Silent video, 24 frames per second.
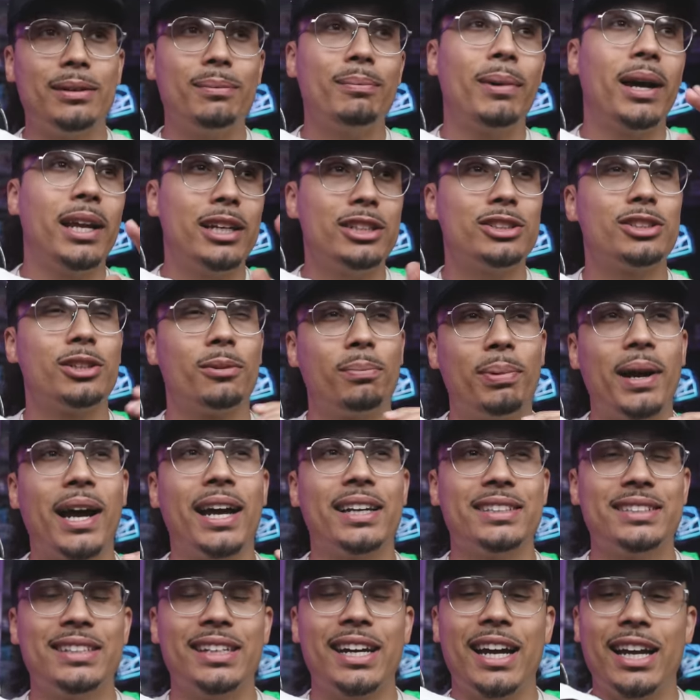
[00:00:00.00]
it might have
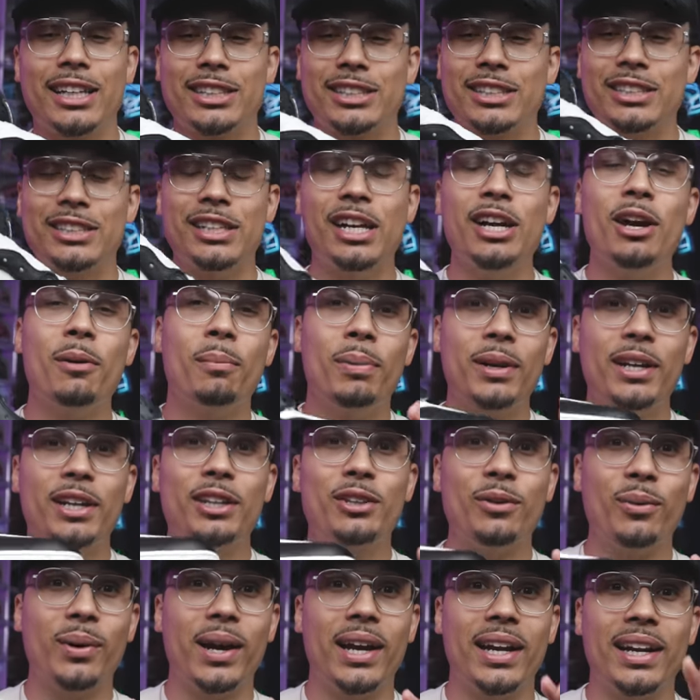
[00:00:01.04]
surpassed it actually but
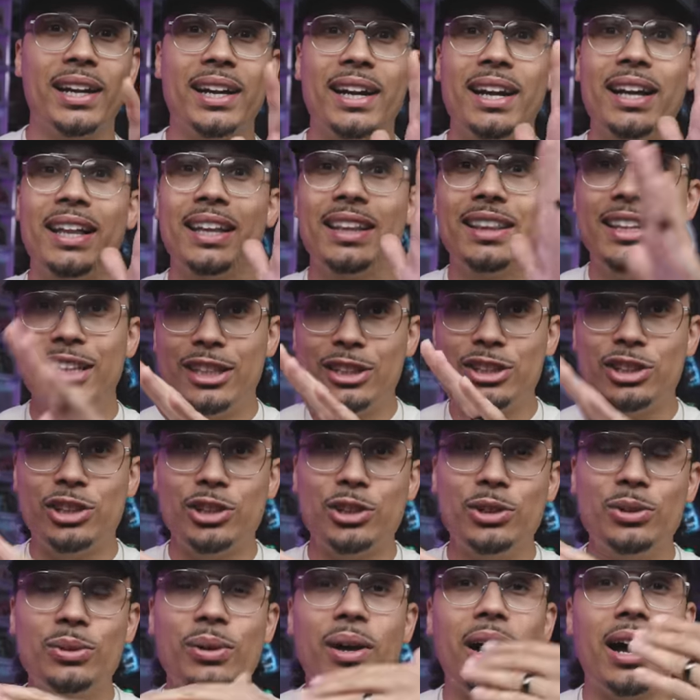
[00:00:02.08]
either way this
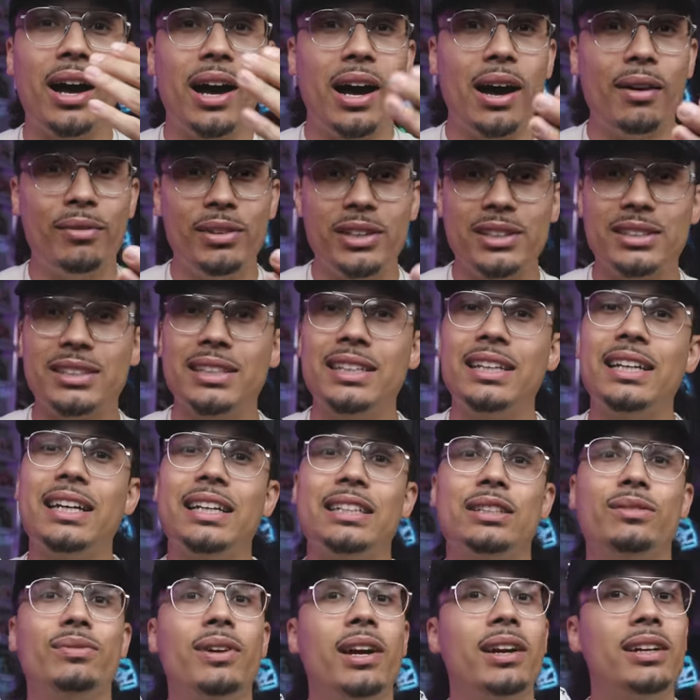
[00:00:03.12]
shoe, obviously,
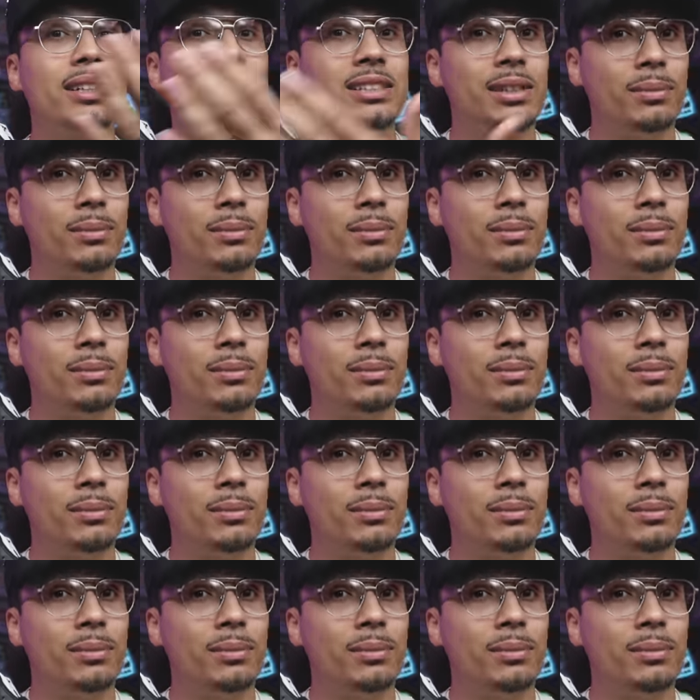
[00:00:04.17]
it's very